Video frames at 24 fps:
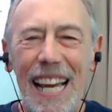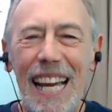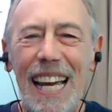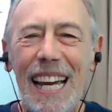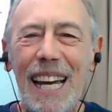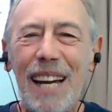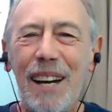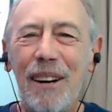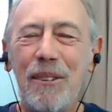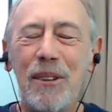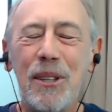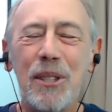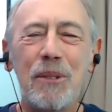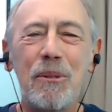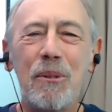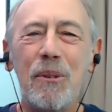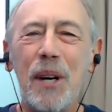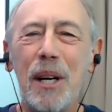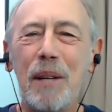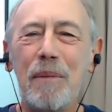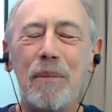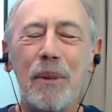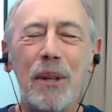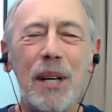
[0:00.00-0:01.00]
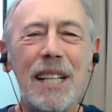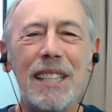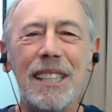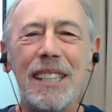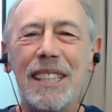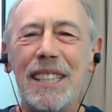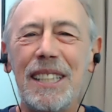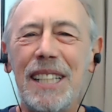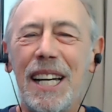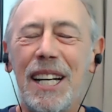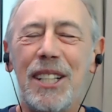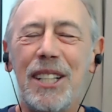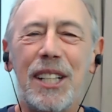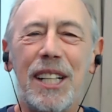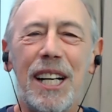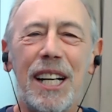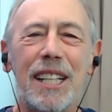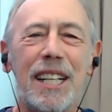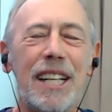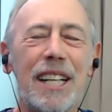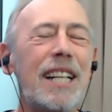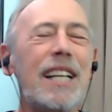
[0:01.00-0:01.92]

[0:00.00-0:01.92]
It was one presentation I did.